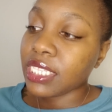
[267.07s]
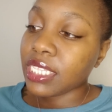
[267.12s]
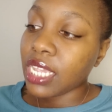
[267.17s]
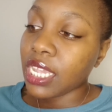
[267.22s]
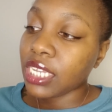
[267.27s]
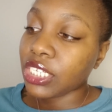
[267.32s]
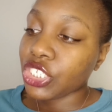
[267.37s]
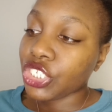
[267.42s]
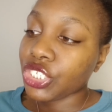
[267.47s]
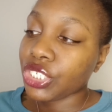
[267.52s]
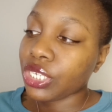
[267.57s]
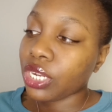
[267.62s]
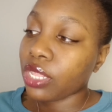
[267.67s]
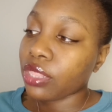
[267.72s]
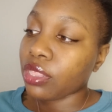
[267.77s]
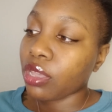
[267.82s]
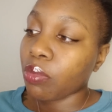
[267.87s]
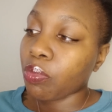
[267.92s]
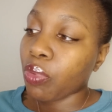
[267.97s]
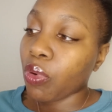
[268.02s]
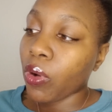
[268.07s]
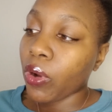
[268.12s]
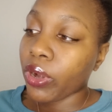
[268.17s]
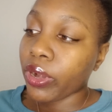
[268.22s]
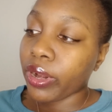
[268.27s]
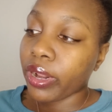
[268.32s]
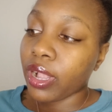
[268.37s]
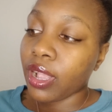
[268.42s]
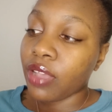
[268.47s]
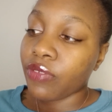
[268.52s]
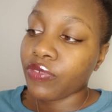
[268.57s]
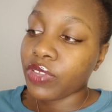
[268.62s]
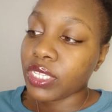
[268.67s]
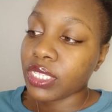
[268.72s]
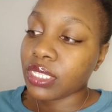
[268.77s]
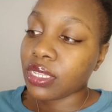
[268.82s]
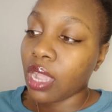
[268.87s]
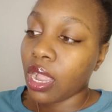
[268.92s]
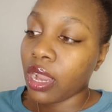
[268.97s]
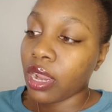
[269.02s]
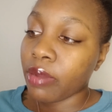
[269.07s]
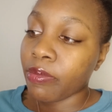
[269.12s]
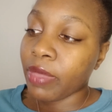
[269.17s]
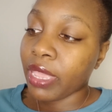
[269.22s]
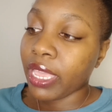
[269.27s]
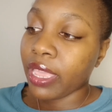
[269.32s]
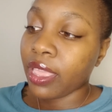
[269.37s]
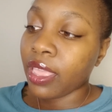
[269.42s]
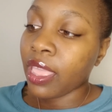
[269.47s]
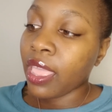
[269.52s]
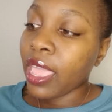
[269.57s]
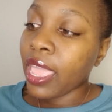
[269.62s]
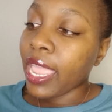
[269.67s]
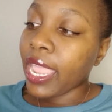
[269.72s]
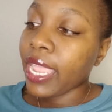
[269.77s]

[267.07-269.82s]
touched the border of his garment,